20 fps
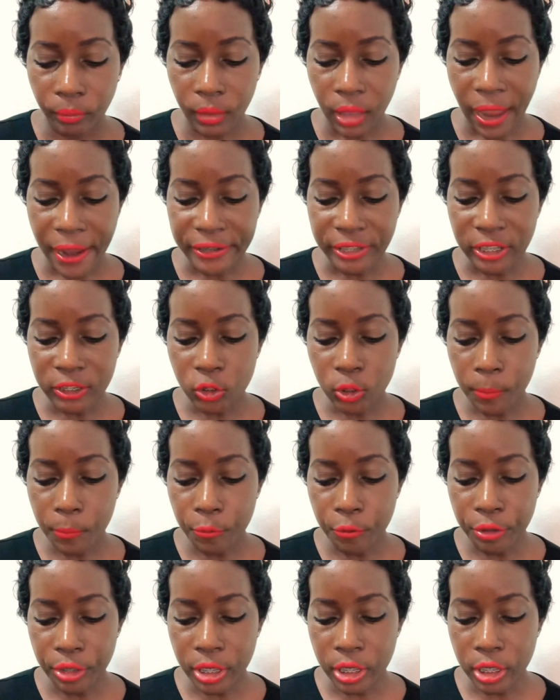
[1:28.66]
I did some
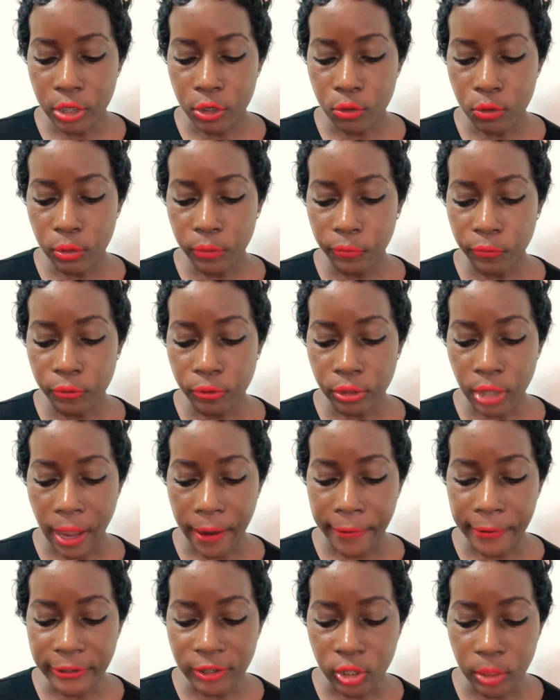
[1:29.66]
really good food. I
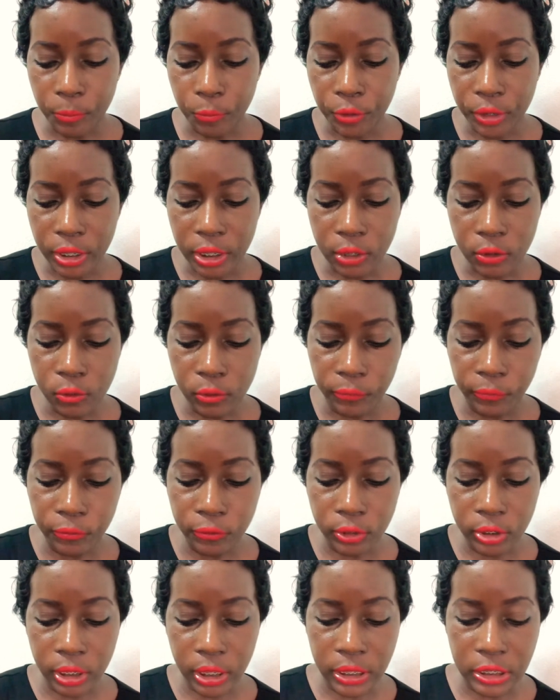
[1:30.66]
got some really good
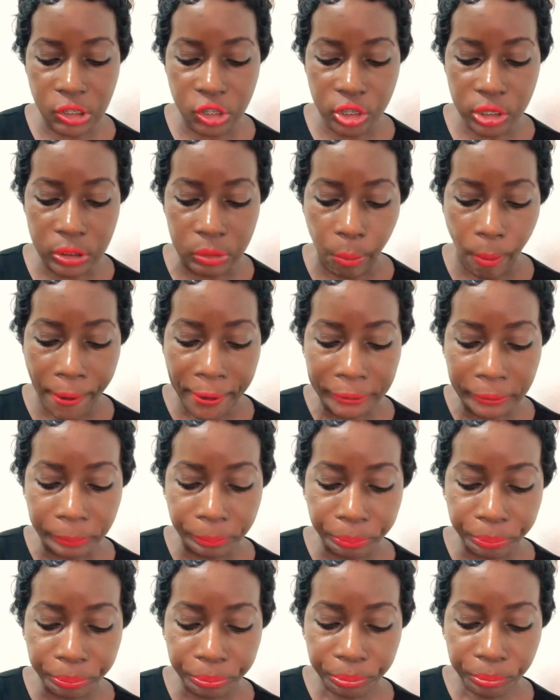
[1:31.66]
footages.
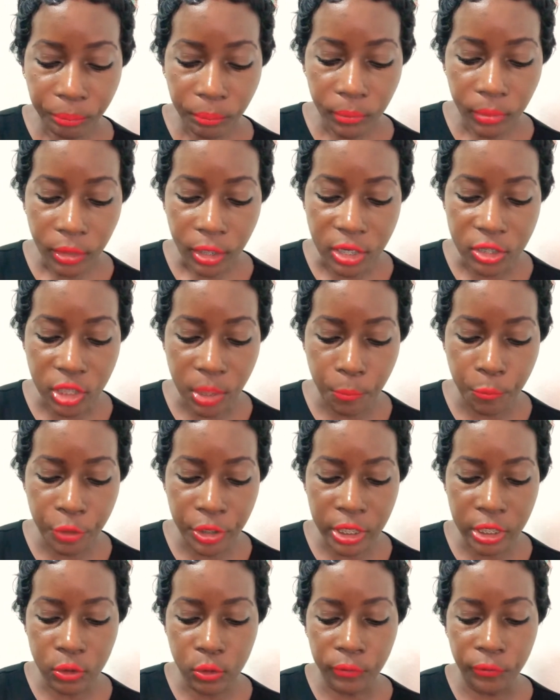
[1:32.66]
Some
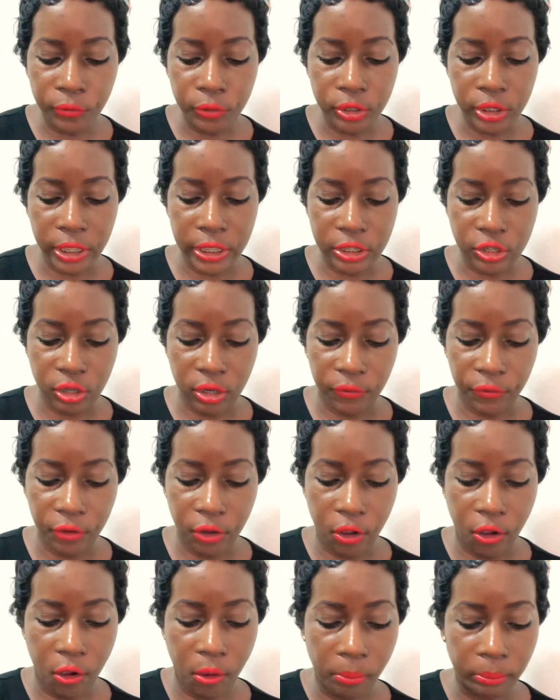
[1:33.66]
really good footage of
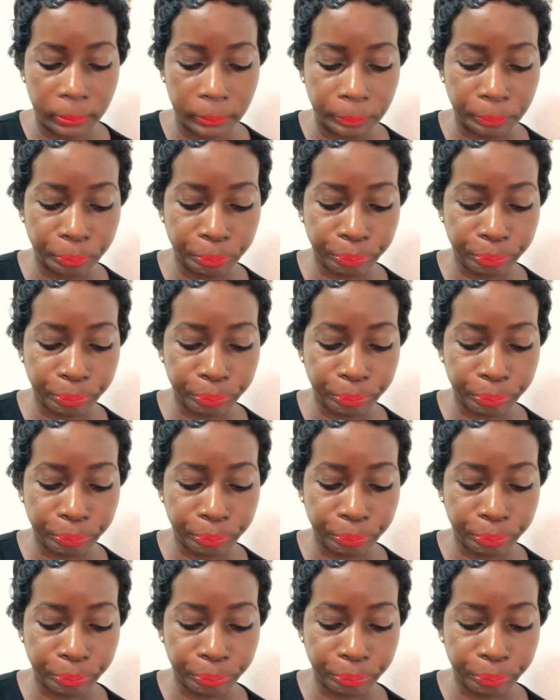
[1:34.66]
um